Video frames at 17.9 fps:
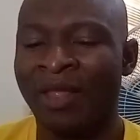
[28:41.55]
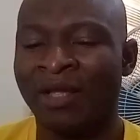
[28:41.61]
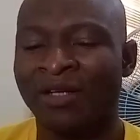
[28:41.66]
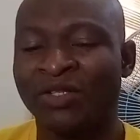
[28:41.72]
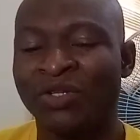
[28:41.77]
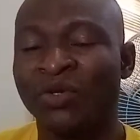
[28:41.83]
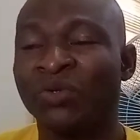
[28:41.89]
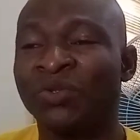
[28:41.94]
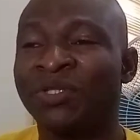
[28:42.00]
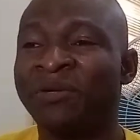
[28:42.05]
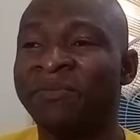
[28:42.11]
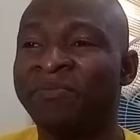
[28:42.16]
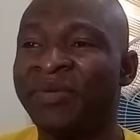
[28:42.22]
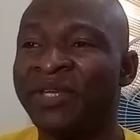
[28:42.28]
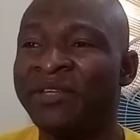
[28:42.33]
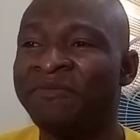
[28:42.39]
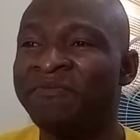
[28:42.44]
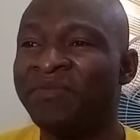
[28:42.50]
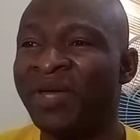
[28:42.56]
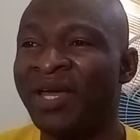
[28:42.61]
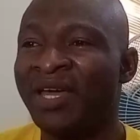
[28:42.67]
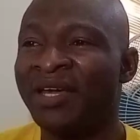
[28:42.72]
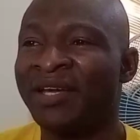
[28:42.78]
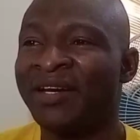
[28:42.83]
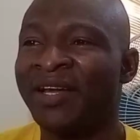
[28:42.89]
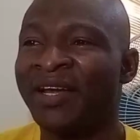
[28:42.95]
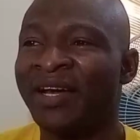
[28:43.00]
So the beam
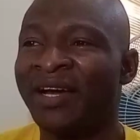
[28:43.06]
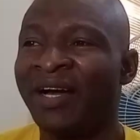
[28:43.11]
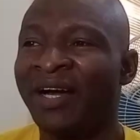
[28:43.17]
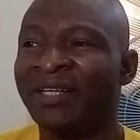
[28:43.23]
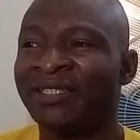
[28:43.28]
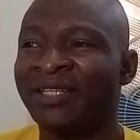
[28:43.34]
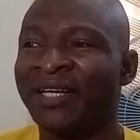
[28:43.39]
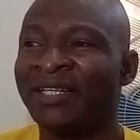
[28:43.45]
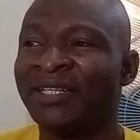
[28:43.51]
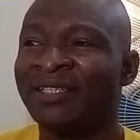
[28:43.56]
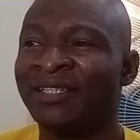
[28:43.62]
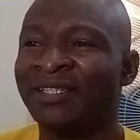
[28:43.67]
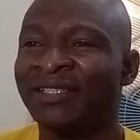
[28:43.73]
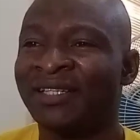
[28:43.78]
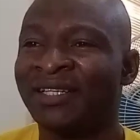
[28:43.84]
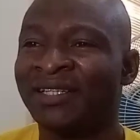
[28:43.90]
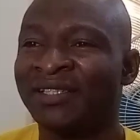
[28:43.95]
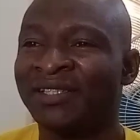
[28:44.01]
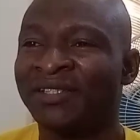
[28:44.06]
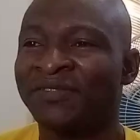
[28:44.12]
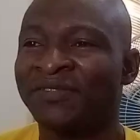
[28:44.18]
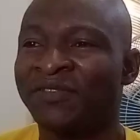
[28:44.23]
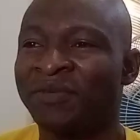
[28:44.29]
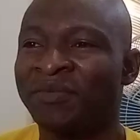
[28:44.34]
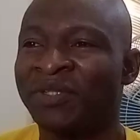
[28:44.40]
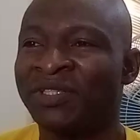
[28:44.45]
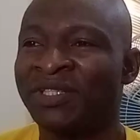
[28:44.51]
area at any distance
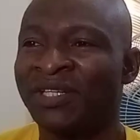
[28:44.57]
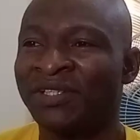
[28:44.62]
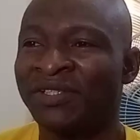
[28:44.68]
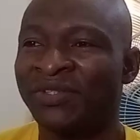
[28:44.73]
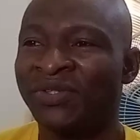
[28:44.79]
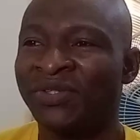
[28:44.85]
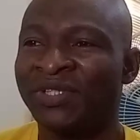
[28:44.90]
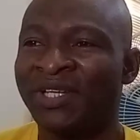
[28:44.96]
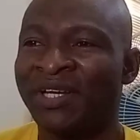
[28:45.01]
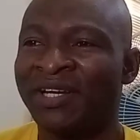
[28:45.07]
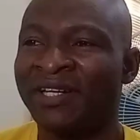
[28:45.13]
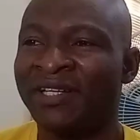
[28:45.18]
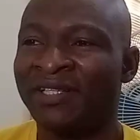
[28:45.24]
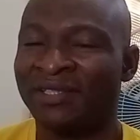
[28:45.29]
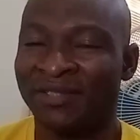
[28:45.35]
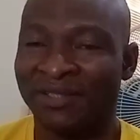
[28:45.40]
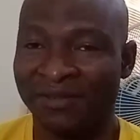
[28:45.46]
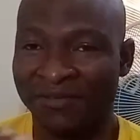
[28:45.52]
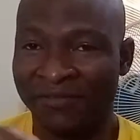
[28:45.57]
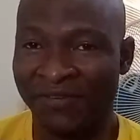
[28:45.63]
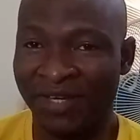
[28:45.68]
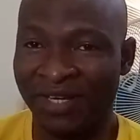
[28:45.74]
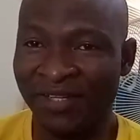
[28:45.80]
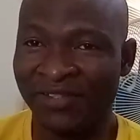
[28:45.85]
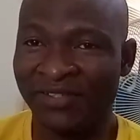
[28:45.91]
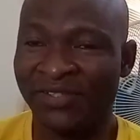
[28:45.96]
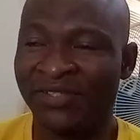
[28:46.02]
from the transducer's
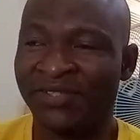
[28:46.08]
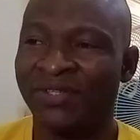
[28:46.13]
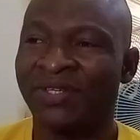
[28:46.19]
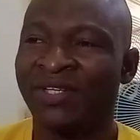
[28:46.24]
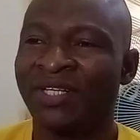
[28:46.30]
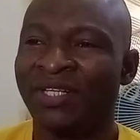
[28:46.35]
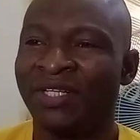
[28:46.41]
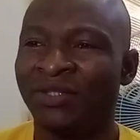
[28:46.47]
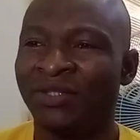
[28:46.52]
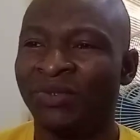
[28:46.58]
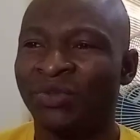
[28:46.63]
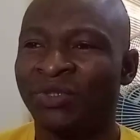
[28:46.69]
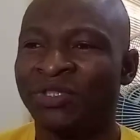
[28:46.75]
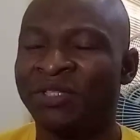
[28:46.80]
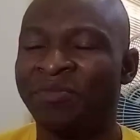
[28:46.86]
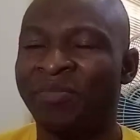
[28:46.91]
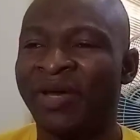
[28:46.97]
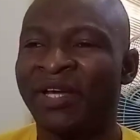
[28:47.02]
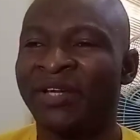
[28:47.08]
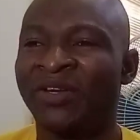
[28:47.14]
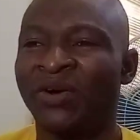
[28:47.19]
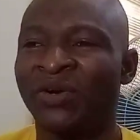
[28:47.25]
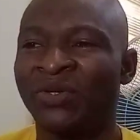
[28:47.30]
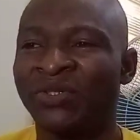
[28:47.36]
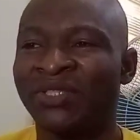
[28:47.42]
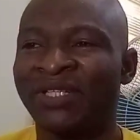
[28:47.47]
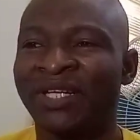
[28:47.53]
face will depend
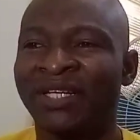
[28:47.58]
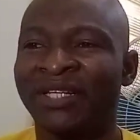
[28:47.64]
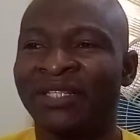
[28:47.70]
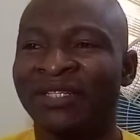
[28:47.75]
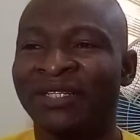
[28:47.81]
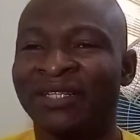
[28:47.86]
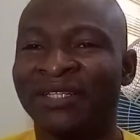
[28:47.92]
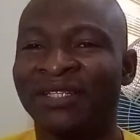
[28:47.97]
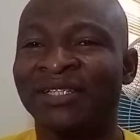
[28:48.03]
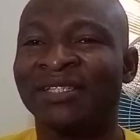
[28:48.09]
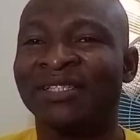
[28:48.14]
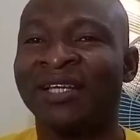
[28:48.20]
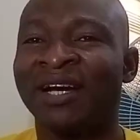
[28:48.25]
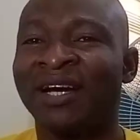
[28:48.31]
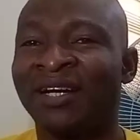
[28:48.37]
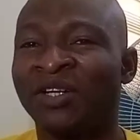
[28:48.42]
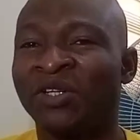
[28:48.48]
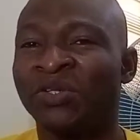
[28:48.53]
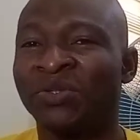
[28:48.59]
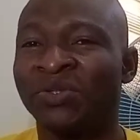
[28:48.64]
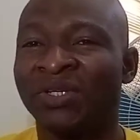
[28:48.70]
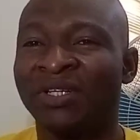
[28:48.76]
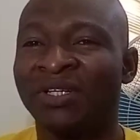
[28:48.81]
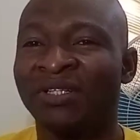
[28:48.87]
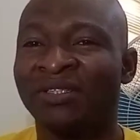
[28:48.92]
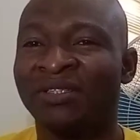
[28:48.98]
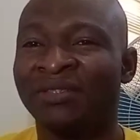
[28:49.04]
on the crystal
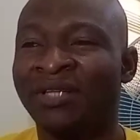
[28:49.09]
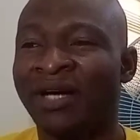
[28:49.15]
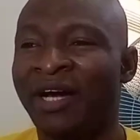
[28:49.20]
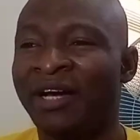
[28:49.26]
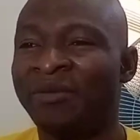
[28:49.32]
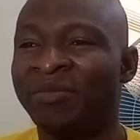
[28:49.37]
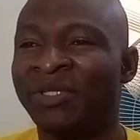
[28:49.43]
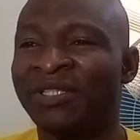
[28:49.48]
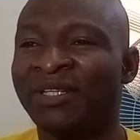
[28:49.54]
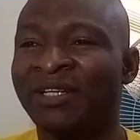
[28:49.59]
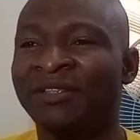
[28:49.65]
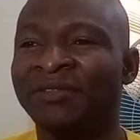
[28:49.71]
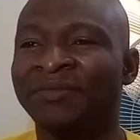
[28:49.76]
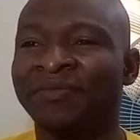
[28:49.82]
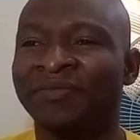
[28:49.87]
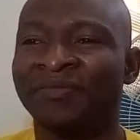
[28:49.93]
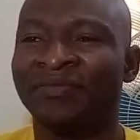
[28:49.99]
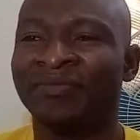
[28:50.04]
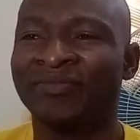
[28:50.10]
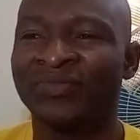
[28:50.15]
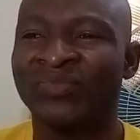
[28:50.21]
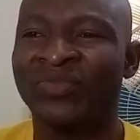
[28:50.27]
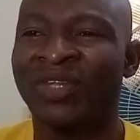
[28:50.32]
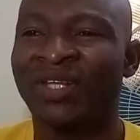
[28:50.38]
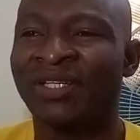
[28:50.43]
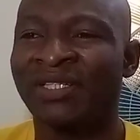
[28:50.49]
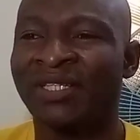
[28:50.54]
diameter,
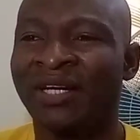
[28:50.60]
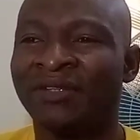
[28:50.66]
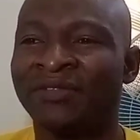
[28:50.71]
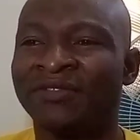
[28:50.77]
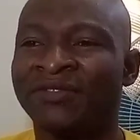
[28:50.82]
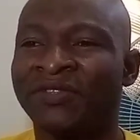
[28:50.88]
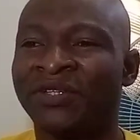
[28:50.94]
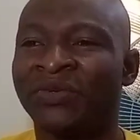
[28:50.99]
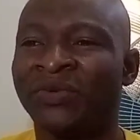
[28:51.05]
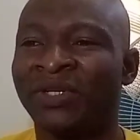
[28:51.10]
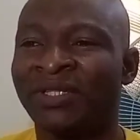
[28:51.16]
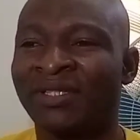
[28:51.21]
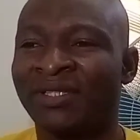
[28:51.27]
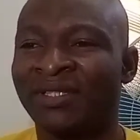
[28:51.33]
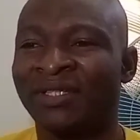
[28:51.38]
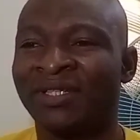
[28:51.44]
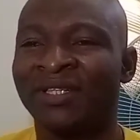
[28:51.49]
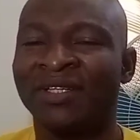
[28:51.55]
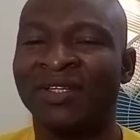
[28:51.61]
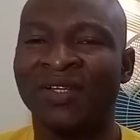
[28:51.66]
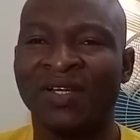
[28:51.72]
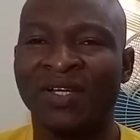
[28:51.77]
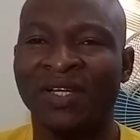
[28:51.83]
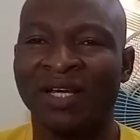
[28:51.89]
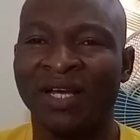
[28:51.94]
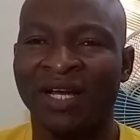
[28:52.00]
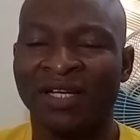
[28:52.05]
sound frequency,
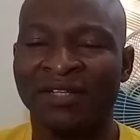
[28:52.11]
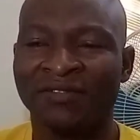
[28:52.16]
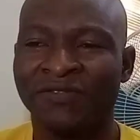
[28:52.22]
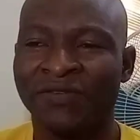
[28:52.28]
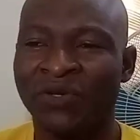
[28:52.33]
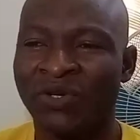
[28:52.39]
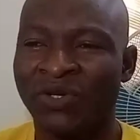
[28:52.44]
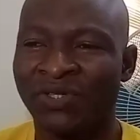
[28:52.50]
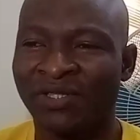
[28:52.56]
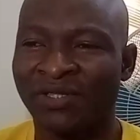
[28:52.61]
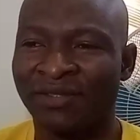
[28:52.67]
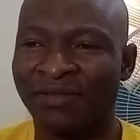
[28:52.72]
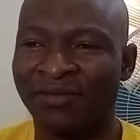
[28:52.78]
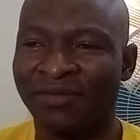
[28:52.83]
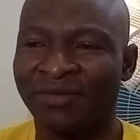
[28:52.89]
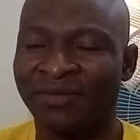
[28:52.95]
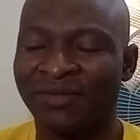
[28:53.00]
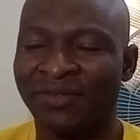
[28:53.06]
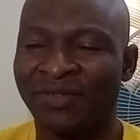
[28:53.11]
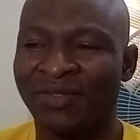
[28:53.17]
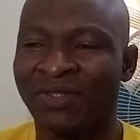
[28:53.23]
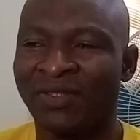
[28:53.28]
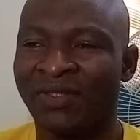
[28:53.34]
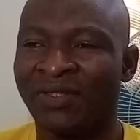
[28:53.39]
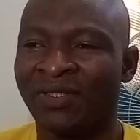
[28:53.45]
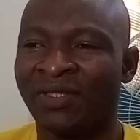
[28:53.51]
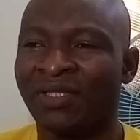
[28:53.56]
and focusing.
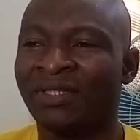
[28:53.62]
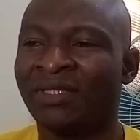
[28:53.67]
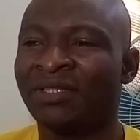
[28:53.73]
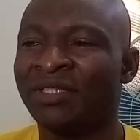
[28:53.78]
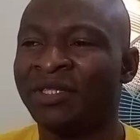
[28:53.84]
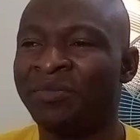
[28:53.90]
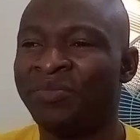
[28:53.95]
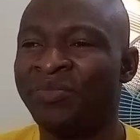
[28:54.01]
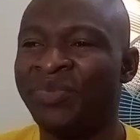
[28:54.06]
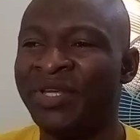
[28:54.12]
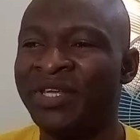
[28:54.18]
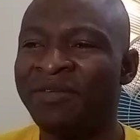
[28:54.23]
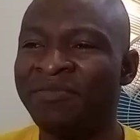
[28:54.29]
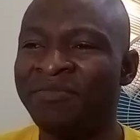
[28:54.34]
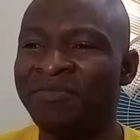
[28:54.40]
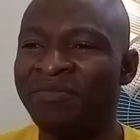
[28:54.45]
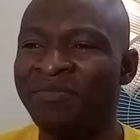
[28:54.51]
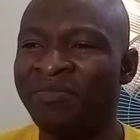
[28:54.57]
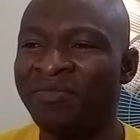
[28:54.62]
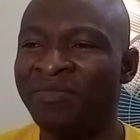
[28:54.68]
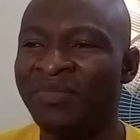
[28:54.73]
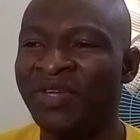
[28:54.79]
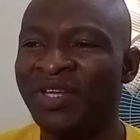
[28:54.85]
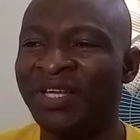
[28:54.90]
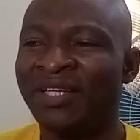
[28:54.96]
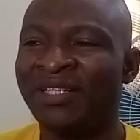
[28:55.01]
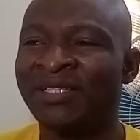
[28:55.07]
The beam
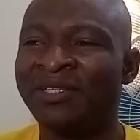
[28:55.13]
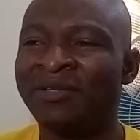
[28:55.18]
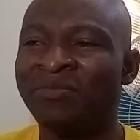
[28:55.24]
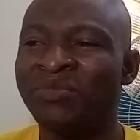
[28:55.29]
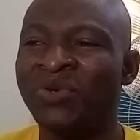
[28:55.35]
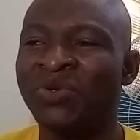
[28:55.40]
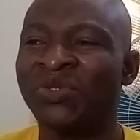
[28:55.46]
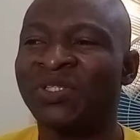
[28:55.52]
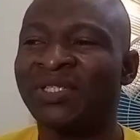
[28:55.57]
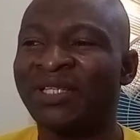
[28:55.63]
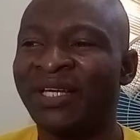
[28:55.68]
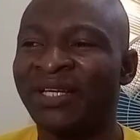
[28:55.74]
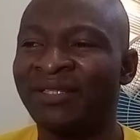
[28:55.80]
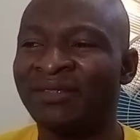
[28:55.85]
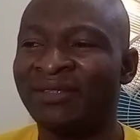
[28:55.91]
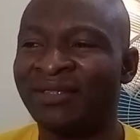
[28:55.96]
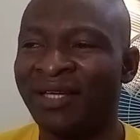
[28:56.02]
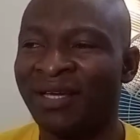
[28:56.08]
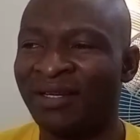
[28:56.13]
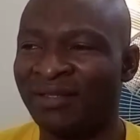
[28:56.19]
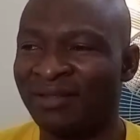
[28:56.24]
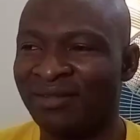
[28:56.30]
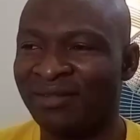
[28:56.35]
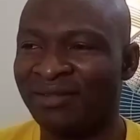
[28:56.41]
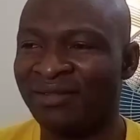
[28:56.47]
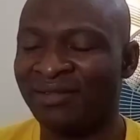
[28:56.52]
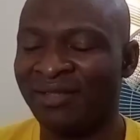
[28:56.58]
is the most
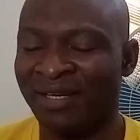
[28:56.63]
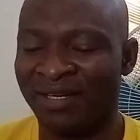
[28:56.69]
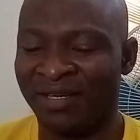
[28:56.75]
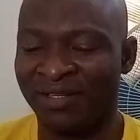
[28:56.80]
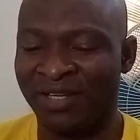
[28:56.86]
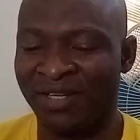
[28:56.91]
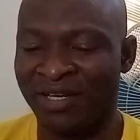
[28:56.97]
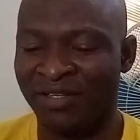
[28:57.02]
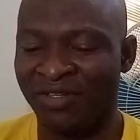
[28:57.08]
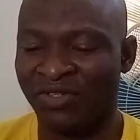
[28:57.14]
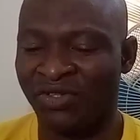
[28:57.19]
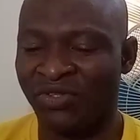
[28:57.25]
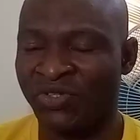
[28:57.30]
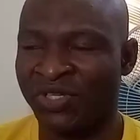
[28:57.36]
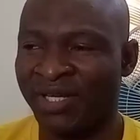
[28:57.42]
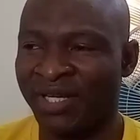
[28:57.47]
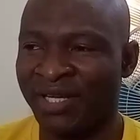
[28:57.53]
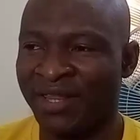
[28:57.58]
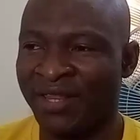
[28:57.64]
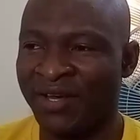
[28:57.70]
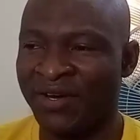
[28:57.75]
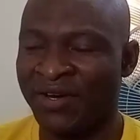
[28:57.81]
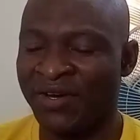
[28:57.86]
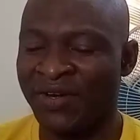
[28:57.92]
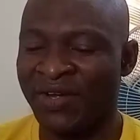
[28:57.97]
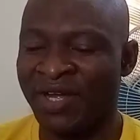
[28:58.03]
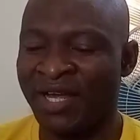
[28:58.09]
intense, that is to say
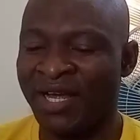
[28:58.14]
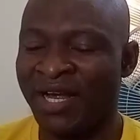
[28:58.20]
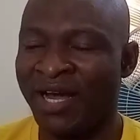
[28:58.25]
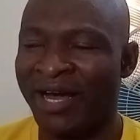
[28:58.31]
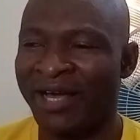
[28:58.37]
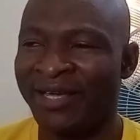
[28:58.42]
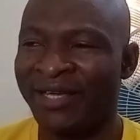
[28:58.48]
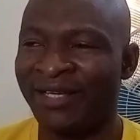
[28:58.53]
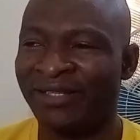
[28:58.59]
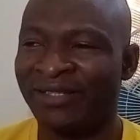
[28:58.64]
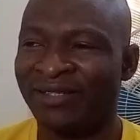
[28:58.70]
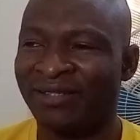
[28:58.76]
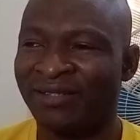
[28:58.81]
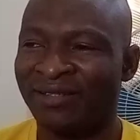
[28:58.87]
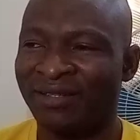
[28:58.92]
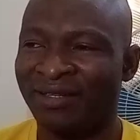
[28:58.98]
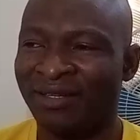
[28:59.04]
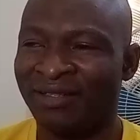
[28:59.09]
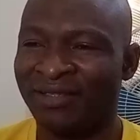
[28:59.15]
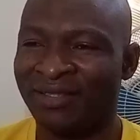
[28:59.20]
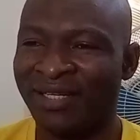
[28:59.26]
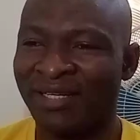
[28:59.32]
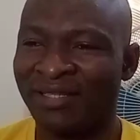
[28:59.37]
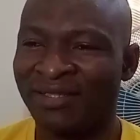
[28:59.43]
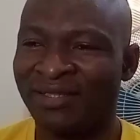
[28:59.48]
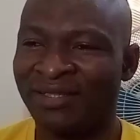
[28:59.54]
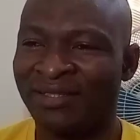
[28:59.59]
the highest
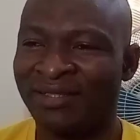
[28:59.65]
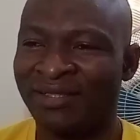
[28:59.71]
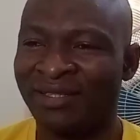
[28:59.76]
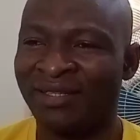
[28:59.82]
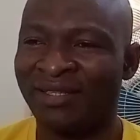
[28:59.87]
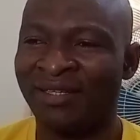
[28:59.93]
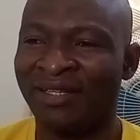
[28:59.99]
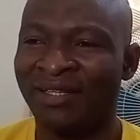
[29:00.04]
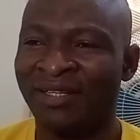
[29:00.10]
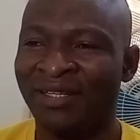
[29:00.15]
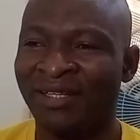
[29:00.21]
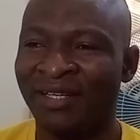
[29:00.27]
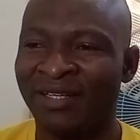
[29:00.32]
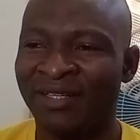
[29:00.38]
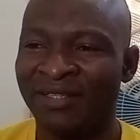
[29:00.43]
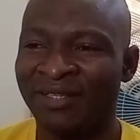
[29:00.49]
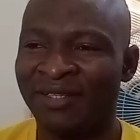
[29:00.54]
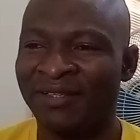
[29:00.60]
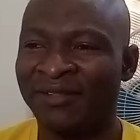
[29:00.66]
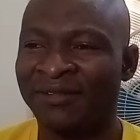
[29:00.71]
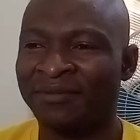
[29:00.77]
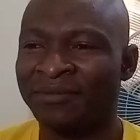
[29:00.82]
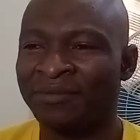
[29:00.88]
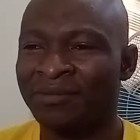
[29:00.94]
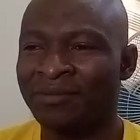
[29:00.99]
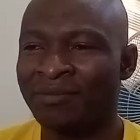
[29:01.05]
intensity in the